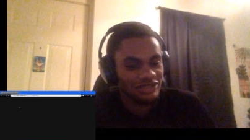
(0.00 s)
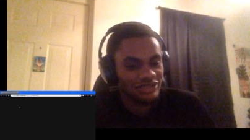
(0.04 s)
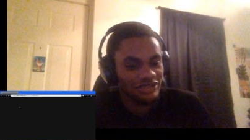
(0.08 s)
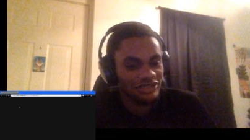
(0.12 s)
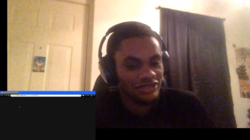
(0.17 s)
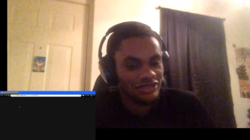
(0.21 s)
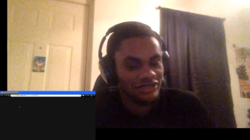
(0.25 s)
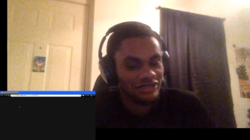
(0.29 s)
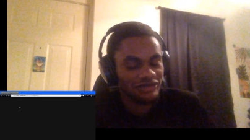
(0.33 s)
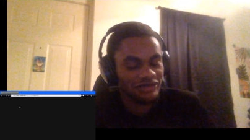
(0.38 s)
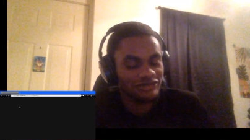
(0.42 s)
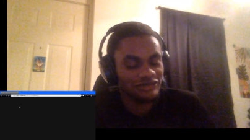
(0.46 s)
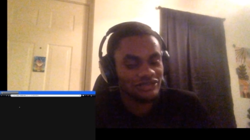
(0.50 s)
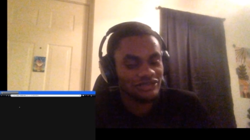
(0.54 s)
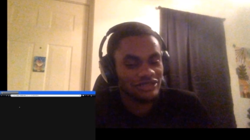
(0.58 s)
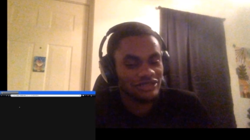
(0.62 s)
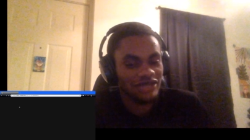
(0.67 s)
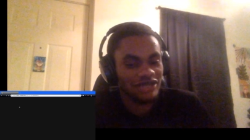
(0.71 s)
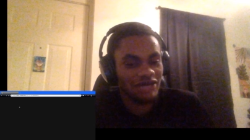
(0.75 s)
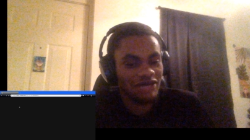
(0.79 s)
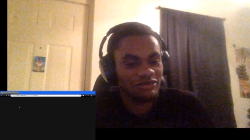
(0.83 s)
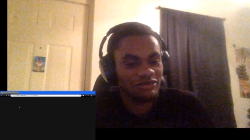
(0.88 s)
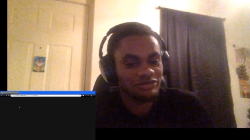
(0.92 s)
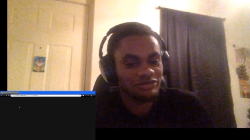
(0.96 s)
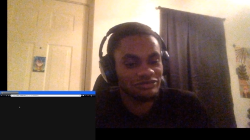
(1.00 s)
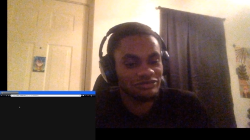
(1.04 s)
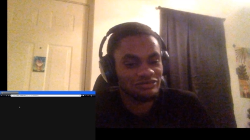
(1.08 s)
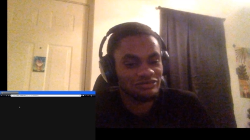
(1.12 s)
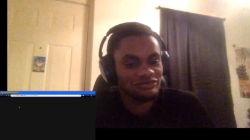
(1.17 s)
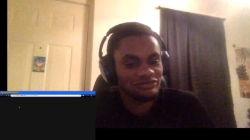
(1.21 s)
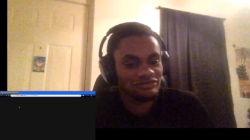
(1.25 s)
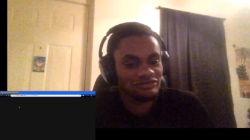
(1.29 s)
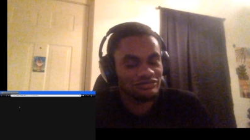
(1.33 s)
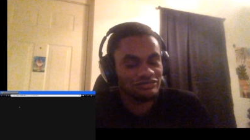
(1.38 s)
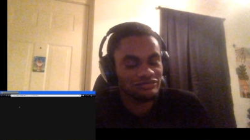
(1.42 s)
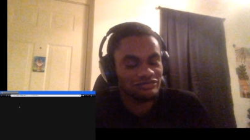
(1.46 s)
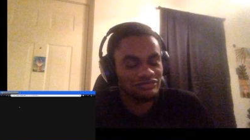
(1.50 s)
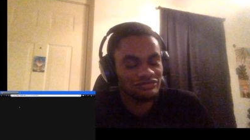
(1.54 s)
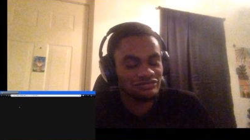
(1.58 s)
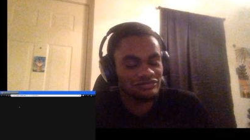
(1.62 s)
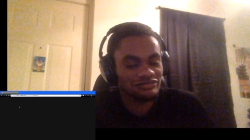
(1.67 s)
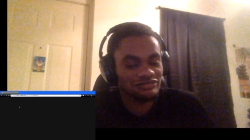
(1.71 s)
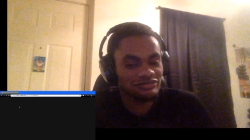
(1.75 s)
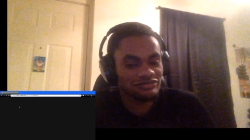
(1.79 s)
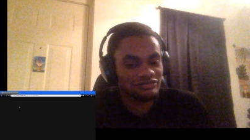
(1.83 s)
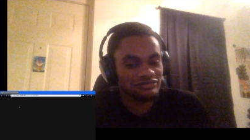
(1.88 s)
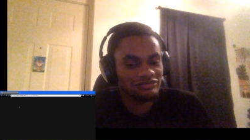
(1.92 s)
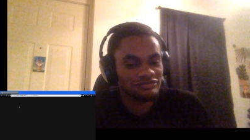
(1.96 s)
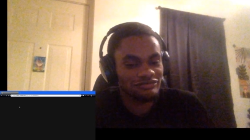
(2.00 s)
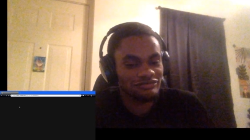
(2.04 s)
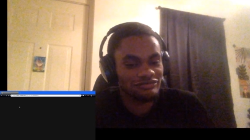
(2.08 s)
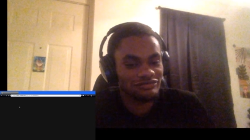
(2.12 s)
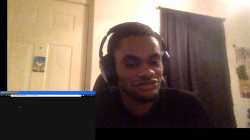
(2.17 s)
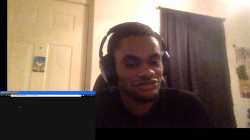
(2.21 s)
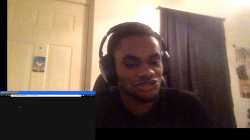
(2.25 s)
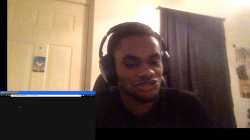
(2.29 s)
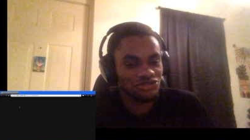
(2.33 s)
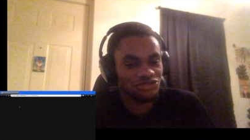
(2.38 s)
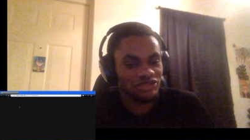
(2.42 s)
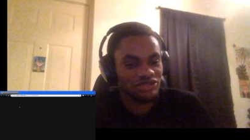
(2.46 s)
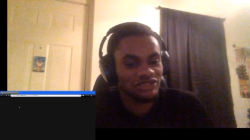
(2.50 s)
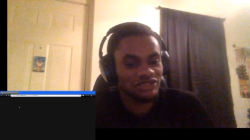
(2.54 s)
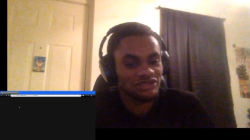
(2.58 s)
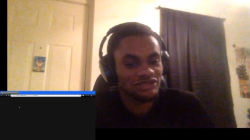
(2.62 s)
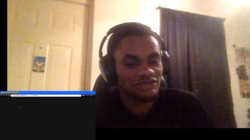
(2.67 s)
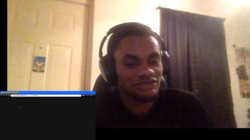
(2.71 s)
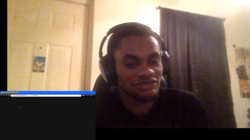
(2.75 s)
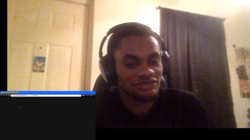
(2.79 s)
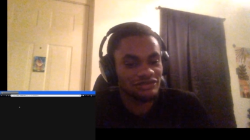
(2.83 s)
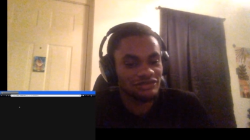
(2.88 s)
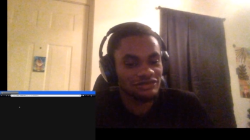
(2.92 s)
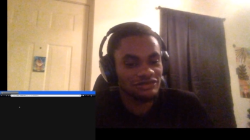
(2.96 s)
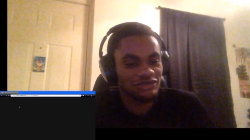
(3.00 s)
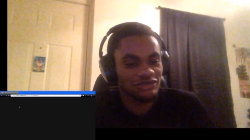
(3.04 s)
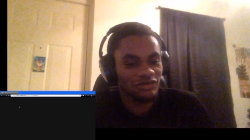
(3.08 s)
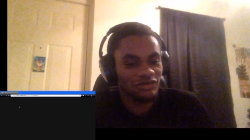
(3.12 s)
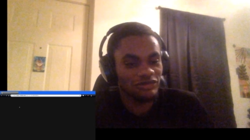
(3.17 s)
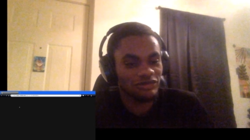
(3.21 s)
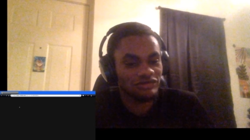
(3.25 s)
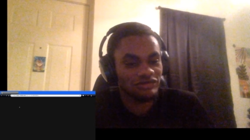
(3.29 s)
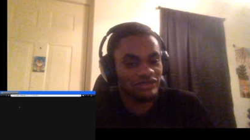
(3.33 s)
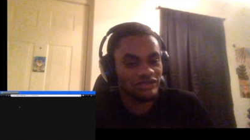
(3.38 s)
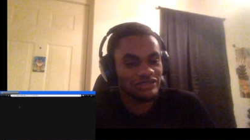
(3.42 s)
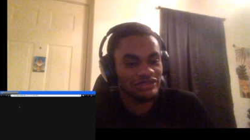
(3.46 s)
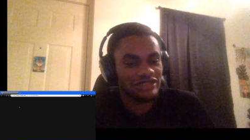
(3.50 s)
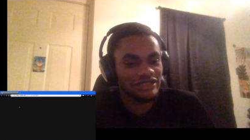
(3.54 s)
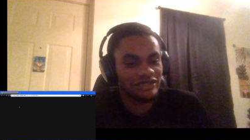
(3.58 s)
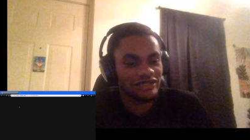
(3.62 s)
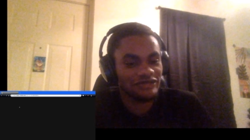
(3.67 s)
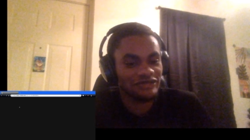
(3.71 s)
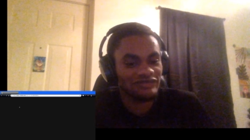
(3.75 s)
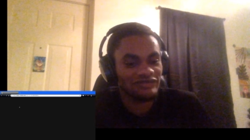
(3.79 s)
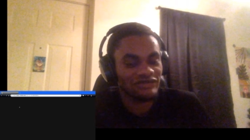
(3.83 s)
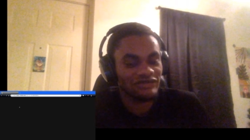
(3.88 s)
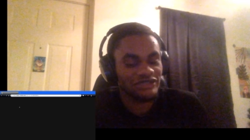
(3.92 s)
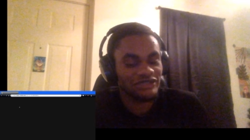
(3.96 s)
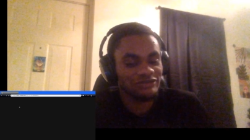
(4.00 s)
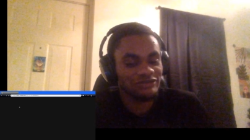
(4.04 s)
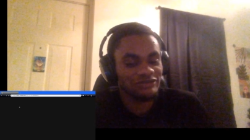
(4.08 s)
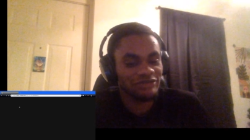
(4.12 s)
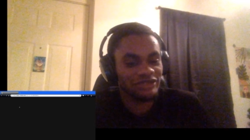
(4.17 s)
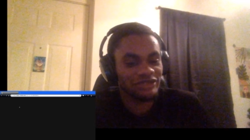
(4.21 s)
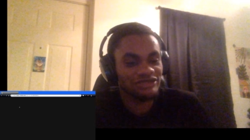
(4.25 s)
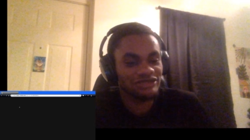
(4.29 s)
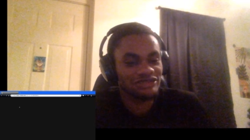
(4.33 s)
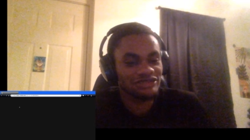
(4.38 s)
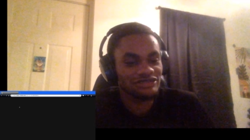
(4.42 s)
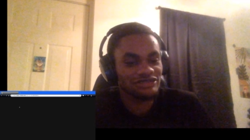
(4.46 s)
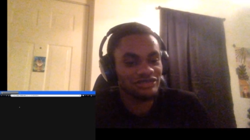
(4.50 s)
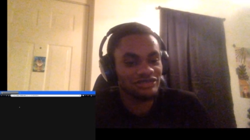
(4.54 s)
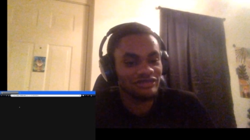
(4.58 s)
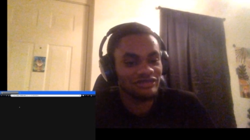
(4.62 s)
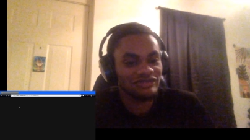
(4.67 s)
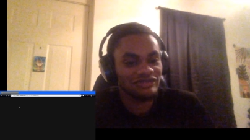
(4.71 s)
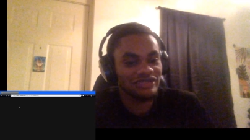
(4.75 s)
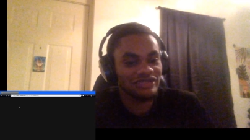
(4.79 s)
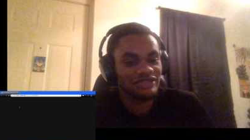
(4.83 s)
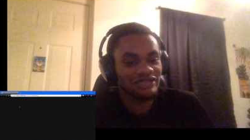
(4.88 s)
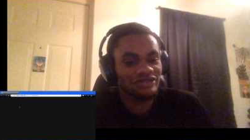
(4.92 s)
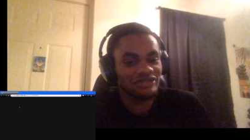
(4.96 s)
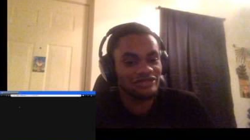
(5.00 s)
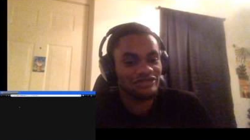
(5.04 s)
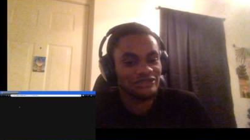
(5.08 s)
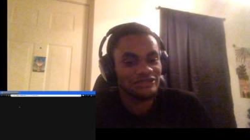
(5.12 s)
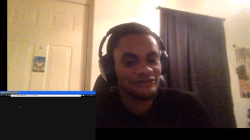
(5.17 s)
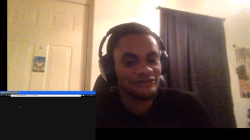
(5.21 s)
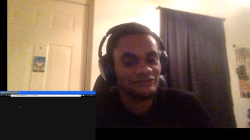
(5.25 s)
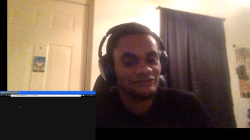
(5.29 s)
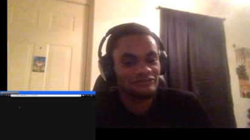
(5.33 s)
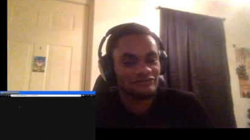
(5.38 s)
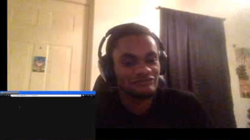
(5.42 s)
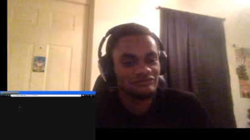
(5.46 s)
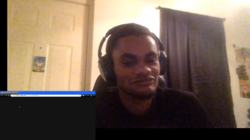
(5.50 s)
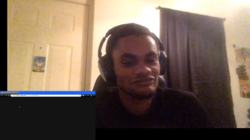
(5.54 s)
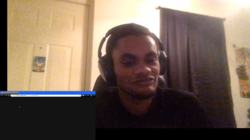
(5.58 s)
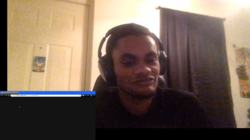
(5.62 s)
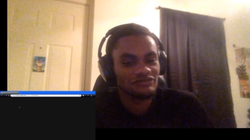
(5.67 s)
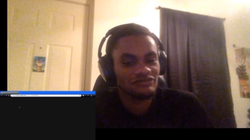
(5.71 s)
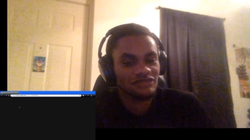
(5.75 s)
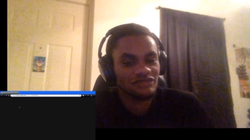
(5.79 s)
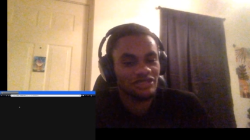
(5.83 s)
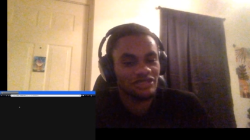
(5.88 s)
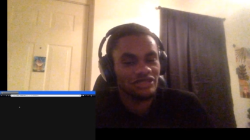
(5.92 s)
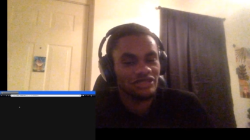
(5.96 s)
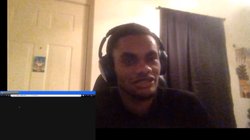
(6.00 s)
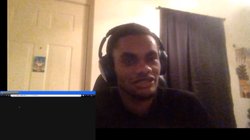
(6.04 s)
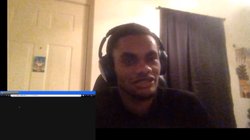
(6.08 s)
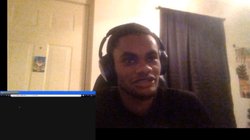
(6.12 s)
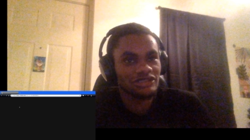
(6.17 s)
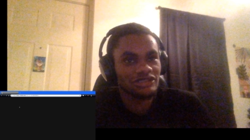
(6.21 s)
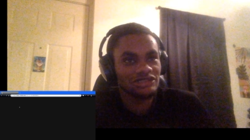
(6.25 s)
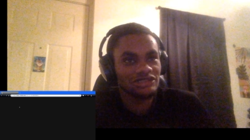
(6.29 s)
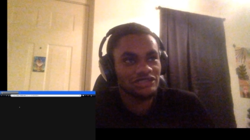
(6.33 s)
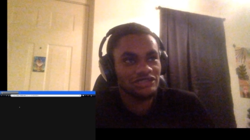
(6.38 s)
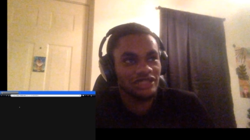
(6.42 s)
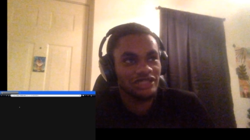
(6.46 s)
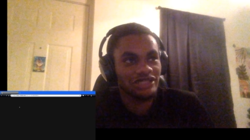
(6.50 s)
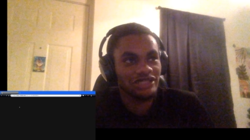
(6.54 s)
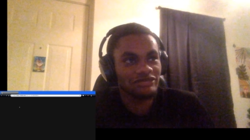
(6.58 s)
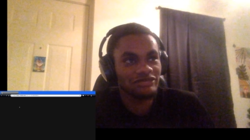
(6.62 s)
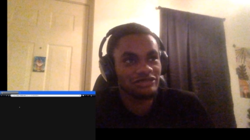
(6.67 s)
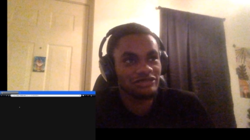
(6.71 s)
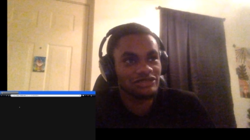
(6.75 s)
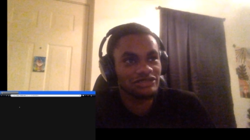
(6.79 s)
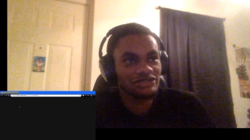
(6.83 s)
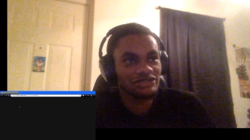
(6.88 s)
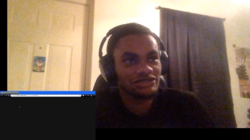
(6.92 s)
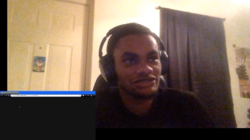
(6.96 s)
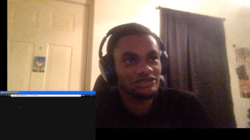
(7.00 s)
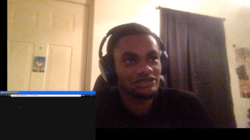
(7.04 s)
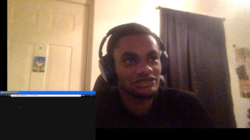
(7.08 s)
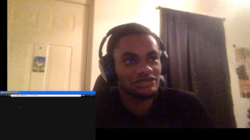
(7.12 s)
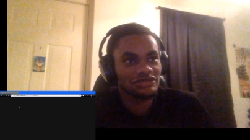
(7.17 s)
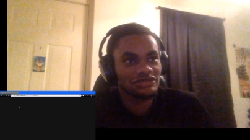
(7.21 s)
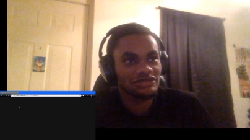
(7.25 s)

Uh, I know it's a common trend going right now as far as bets and stuff that either Jaime